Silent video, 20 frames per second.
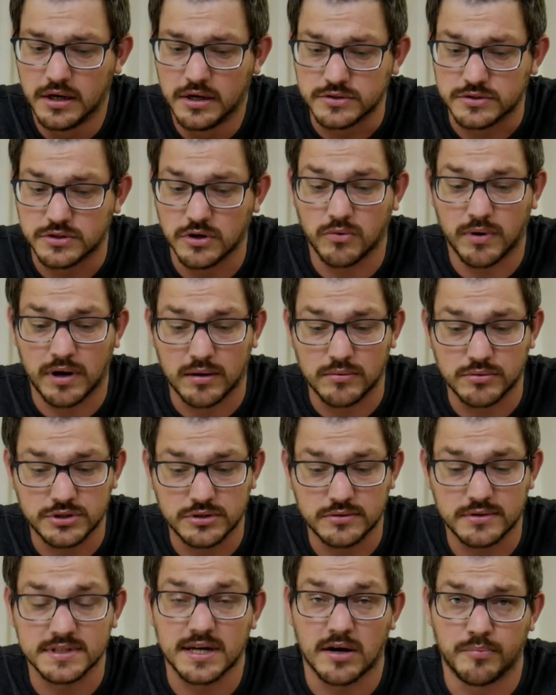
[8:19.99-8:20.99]
So what I will
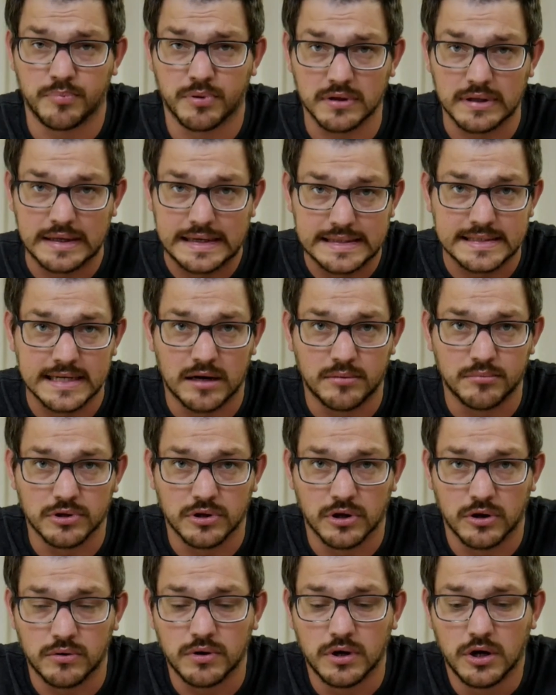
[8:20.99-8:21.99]
do is I'll put a link down
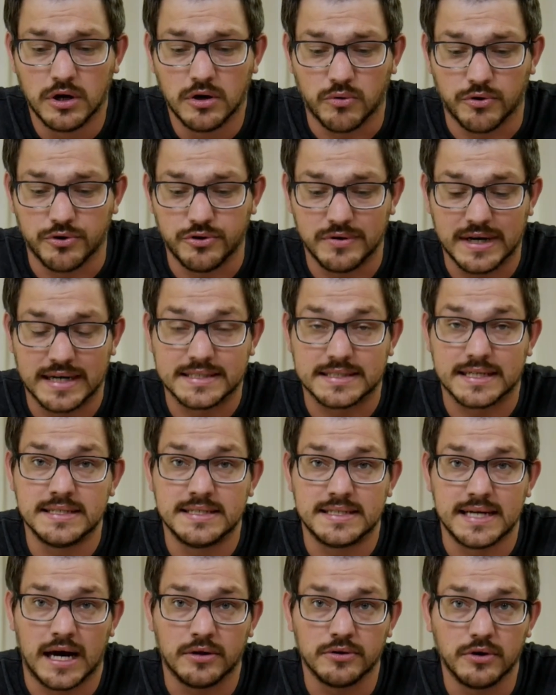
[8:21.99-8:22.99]
below where you guys can
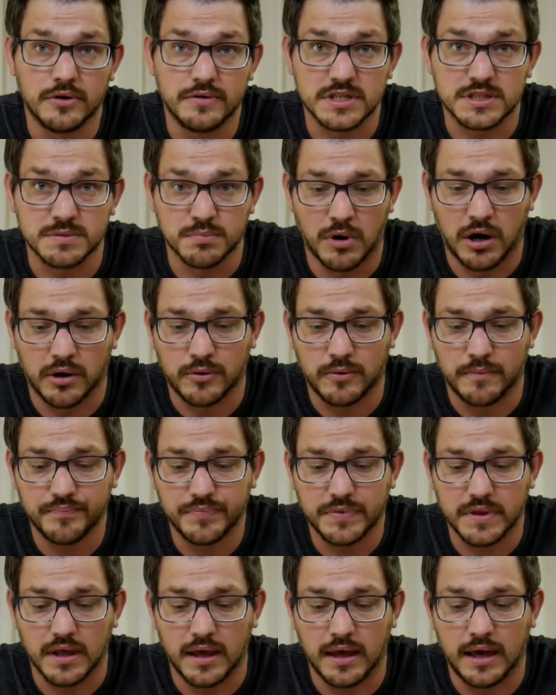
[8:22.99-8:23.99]
download this model
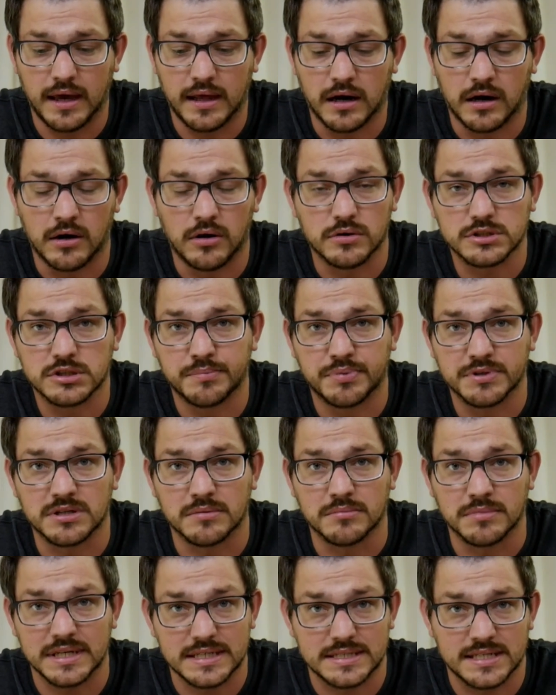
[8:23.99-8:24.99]
and I'll also put
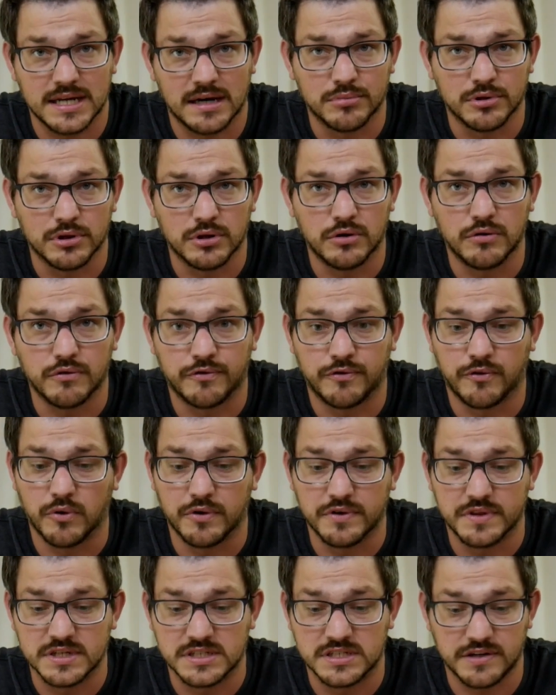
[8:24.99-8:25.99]
some links down below
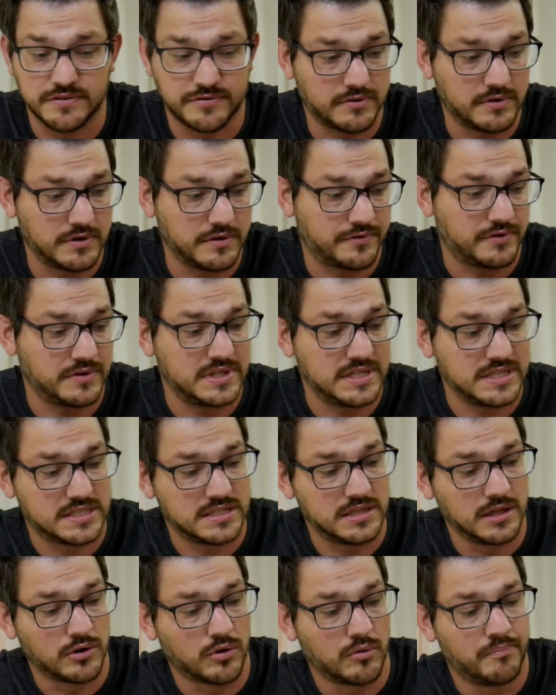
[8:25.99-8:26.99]
for the different for these
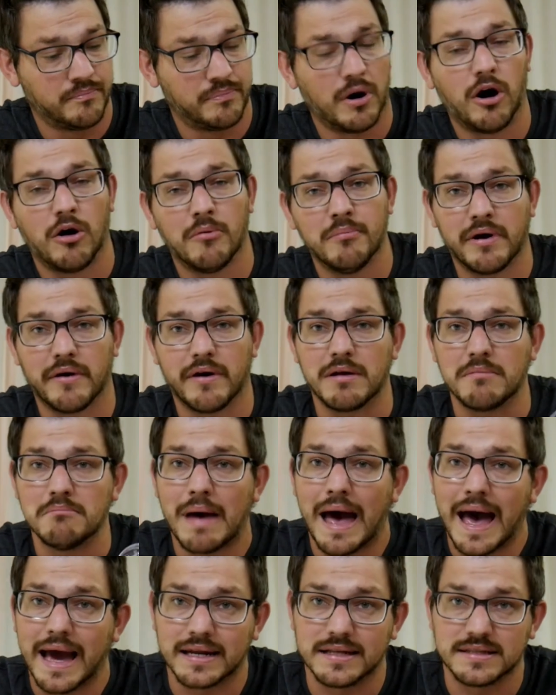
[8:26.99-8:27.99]
little ball bearing
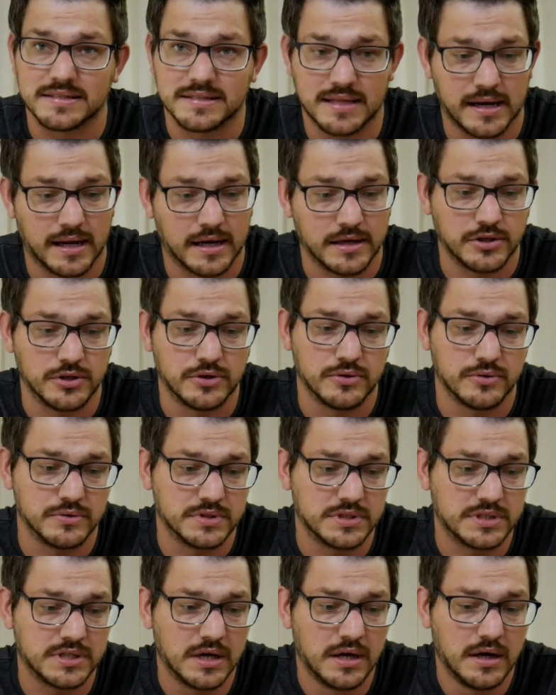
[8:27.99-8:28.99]
magnets that I
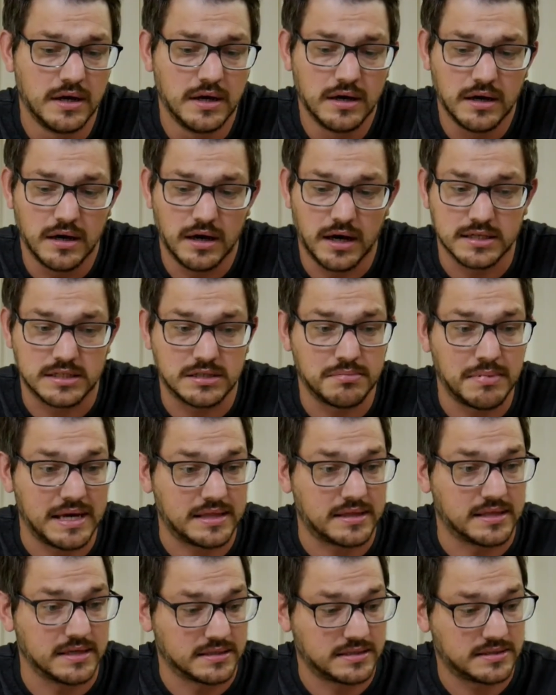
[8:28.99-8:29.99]
used uh, to
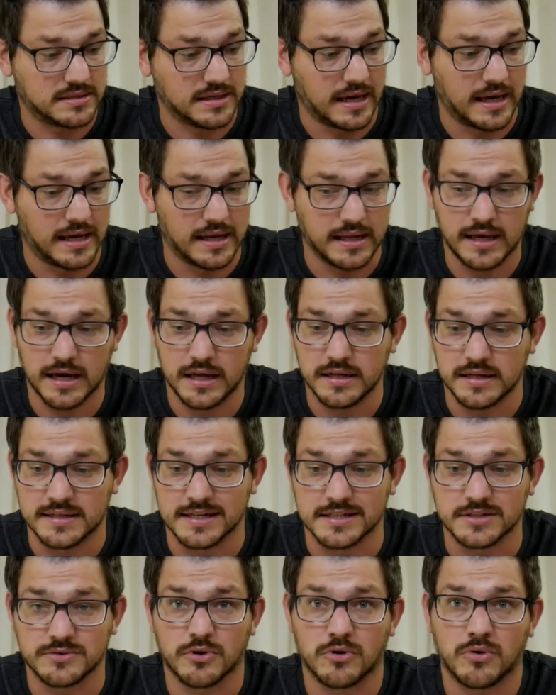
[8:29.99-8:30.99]
make this. And again, it
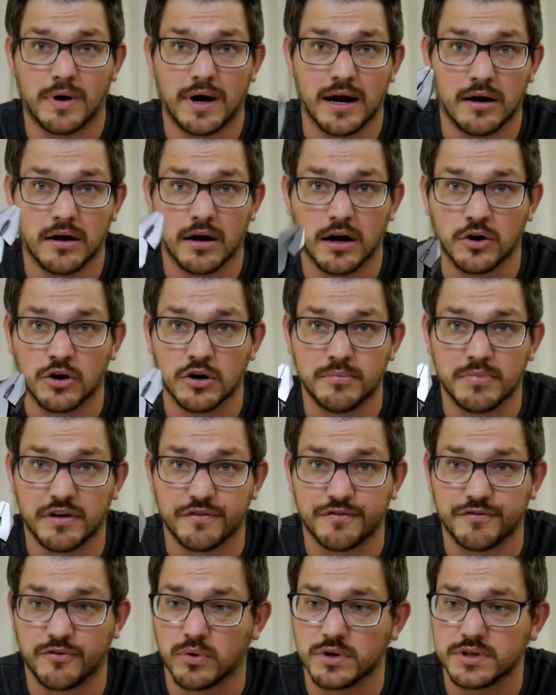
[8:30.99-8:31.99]
does require a good bit
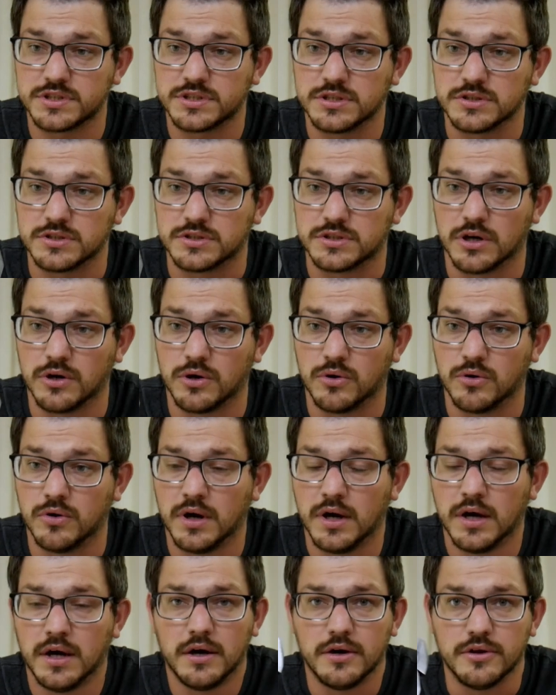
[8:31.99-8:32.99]
of force, so
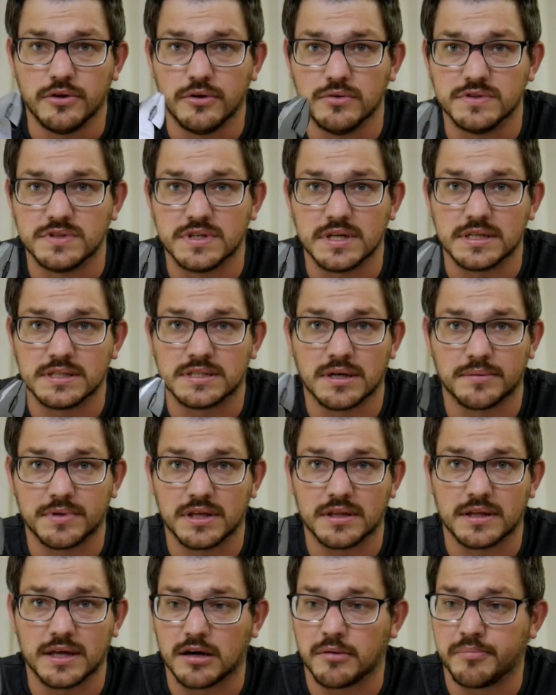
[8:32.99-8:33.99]
using
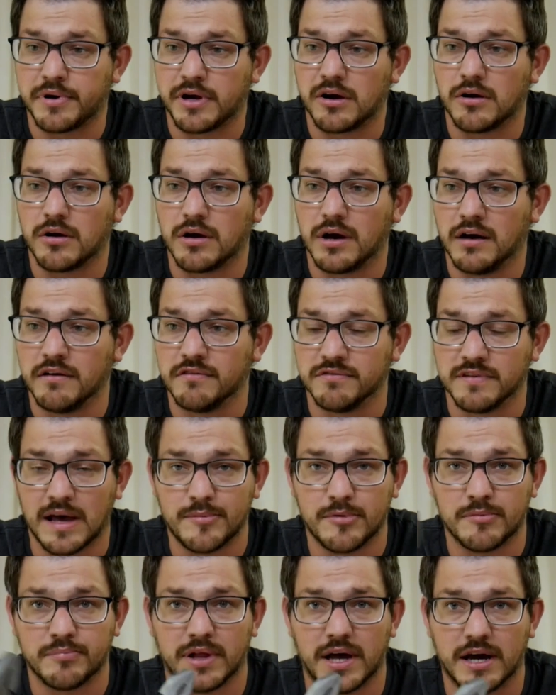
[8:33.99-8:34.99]
something like a pair of
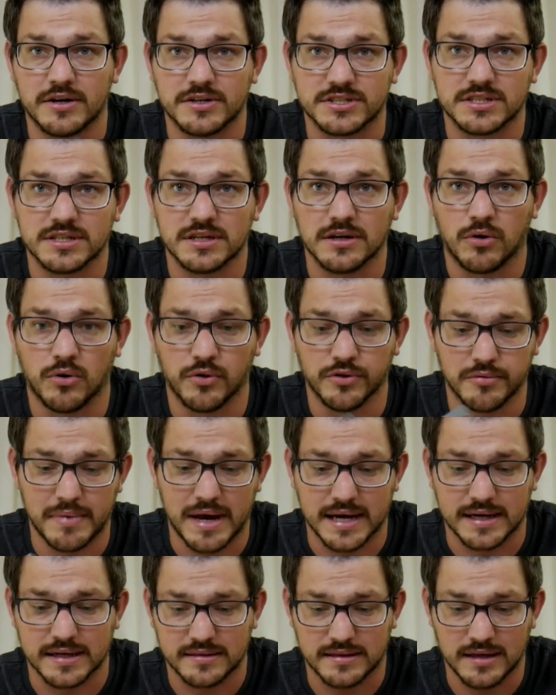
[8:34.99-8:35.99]
Lyman pliers, hold the
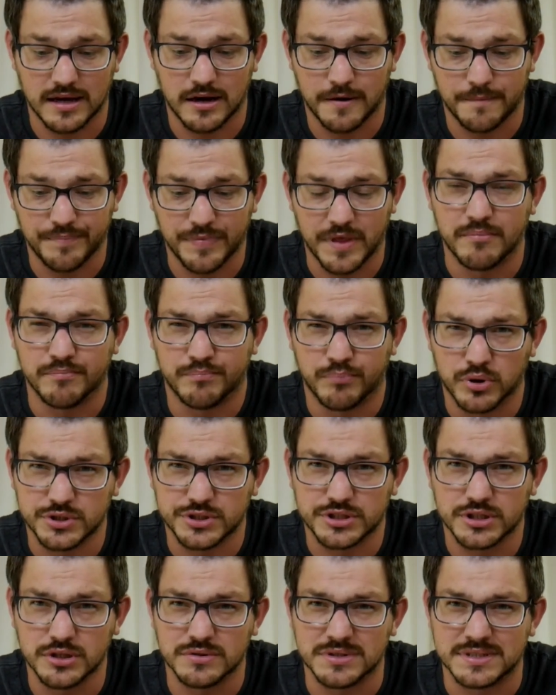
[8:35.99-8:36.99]
magnet there, and
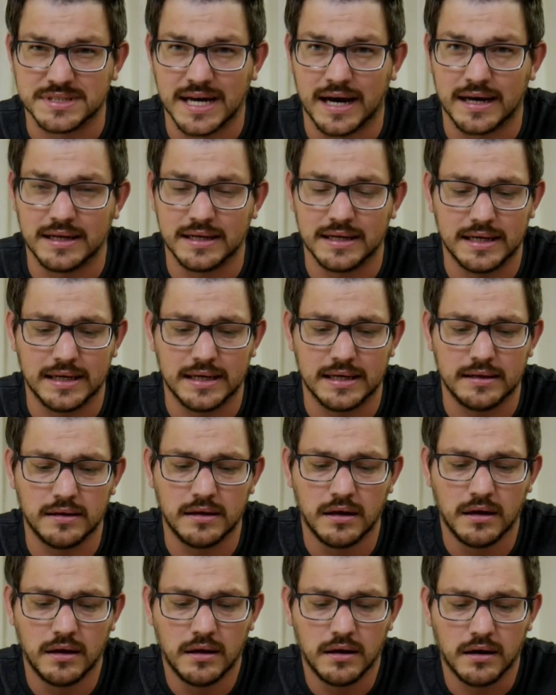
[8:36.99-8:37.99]
push those down and in.